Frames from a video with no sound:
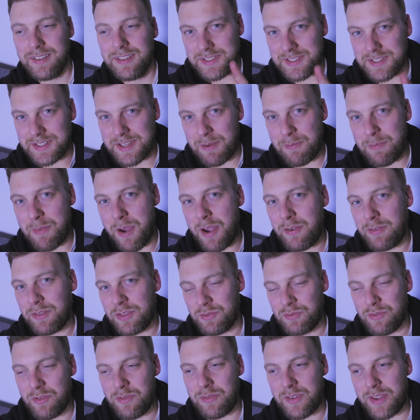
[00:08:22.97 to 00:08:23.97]
Stand by for the
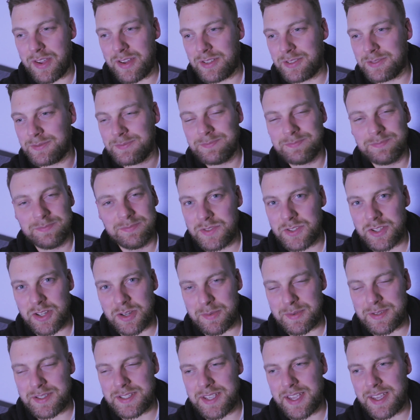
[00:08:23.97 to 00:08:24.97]
reveal, it's going
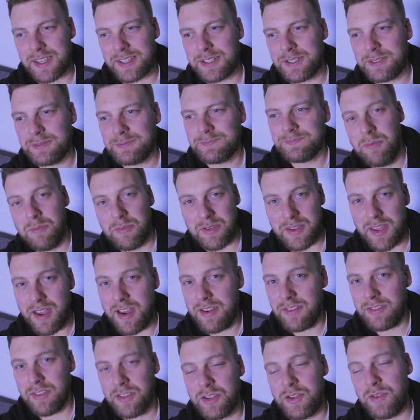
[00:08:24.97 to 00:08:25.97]
to be sick. But yeah,
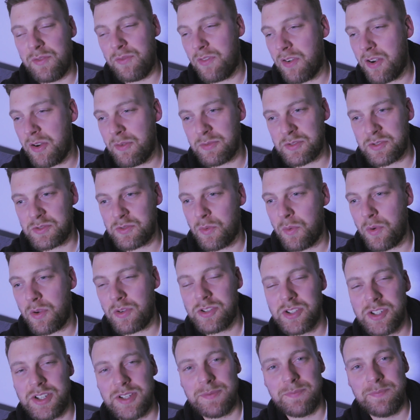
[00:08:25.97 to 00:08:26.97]
thank you very much for
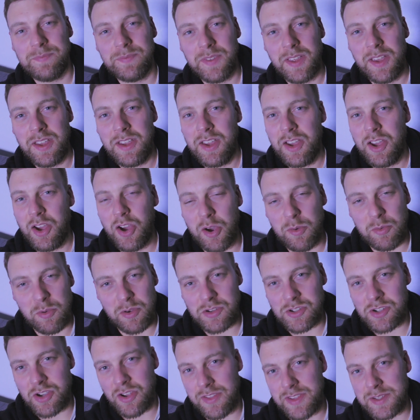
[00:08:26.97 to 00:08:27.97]
watching. Hope you
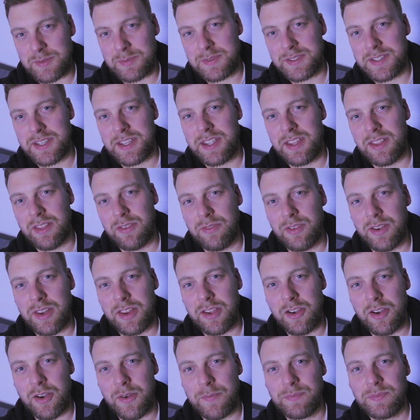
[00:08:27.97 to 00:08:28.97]
enjoyed this particular
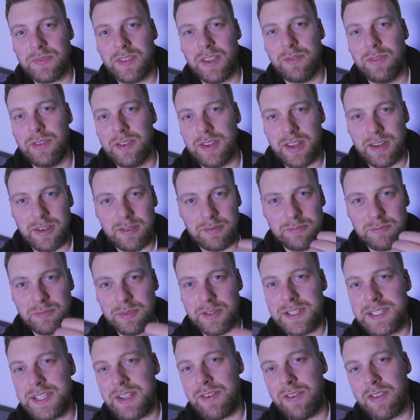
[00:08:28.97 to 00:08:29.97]
video. If you did,
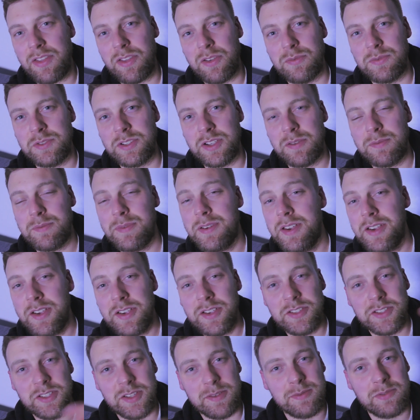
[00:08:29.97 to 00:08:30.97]
please give it a thumbs up,
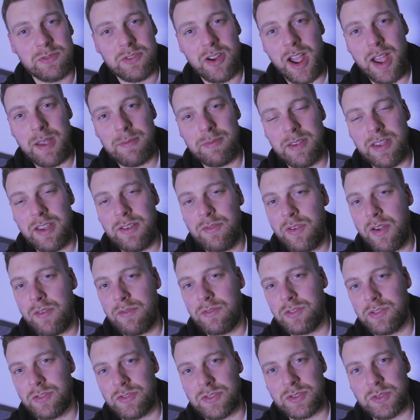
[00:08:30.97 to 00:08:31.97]
subscribe if you
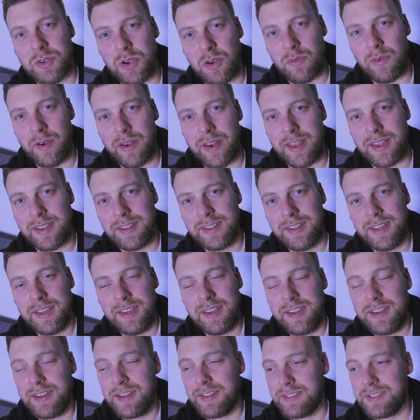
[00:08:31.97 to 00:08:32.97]
haven't done so already,
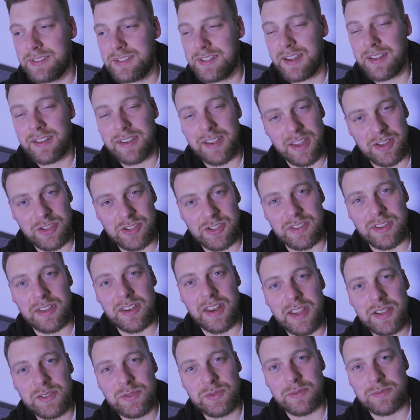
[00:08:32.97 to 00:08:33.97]
and I'll catch you in the
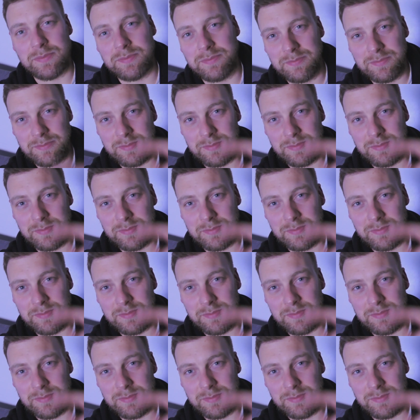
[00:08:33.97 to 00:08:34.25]
next one.